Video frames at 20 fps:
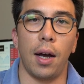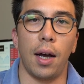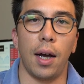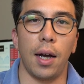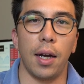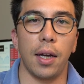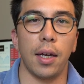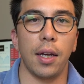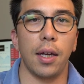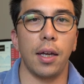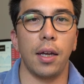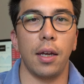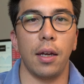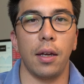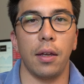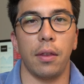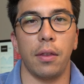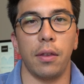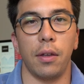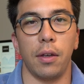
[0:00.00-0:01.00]
I
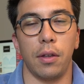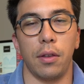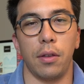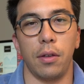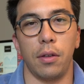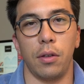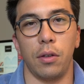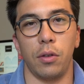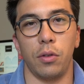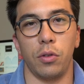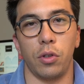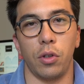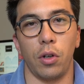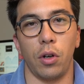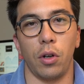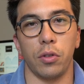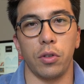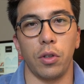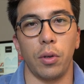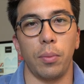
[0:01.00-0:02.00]
think that you should
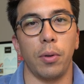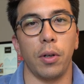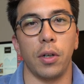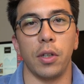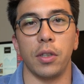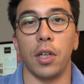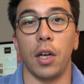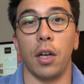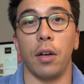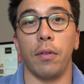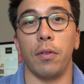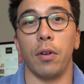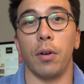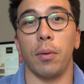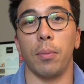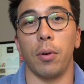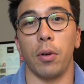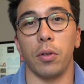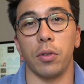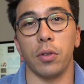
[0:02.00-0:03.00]
also put a ton of
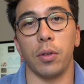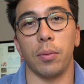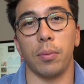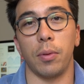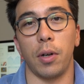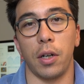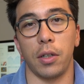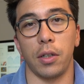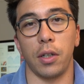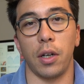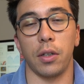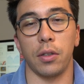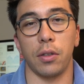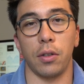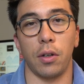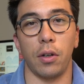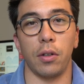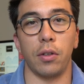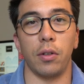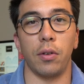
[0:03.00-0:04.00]
your personal
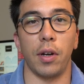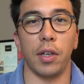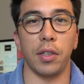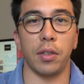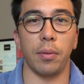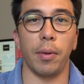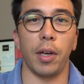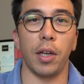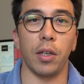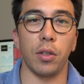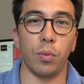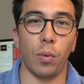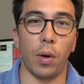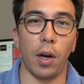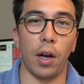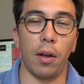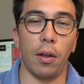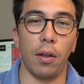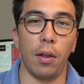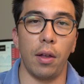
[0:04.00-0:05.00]
projects on your resume as
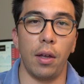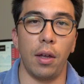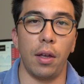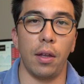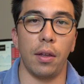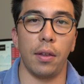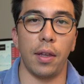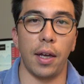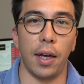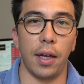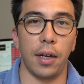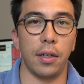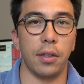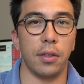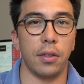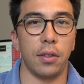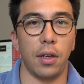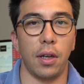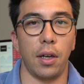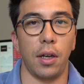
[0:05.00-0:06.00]
well that
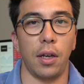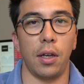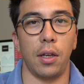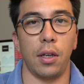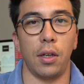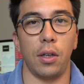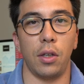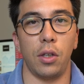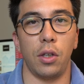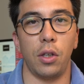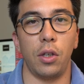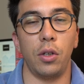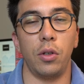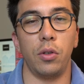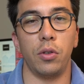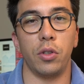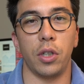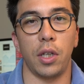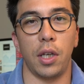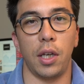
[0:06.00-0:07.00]
is a
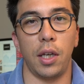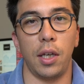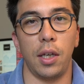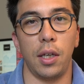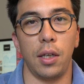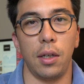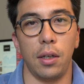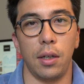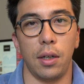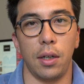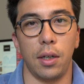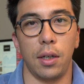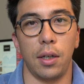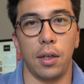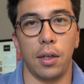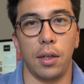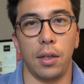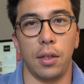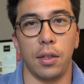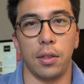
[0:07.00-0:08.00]
huge key,
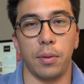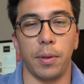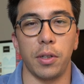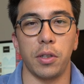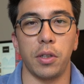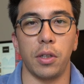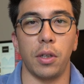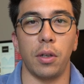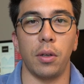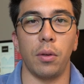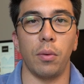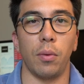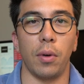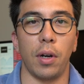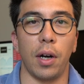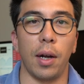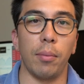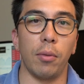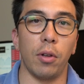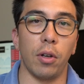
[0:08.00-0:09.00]
uh, especially
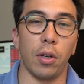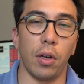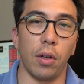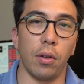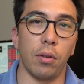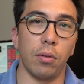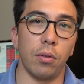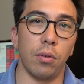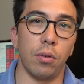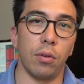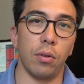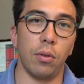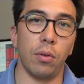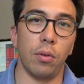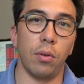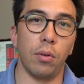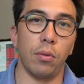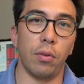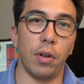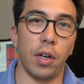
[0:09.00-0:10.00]
when I'm looking
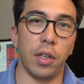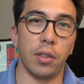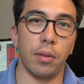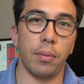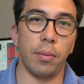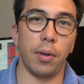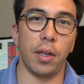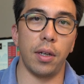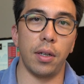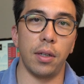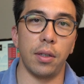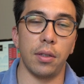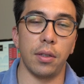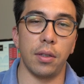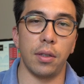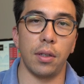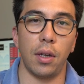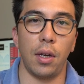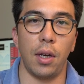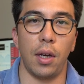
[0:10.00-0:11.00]
through
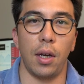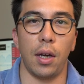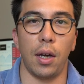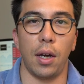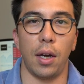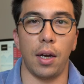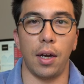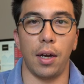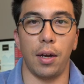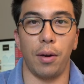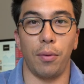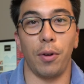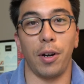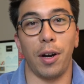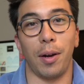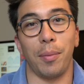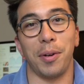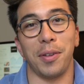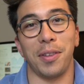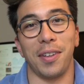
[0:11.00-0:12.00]
resumes uh, when
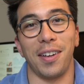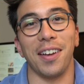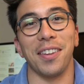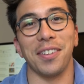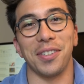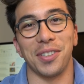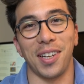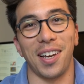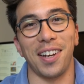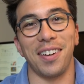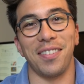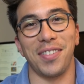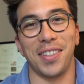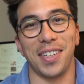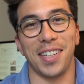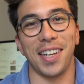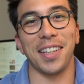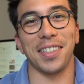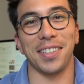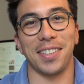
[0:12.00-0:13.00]
I'm on the other side of
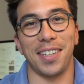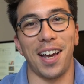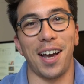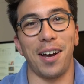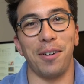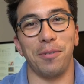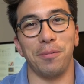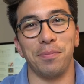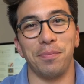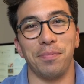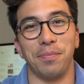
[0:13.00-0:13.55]
the desk now.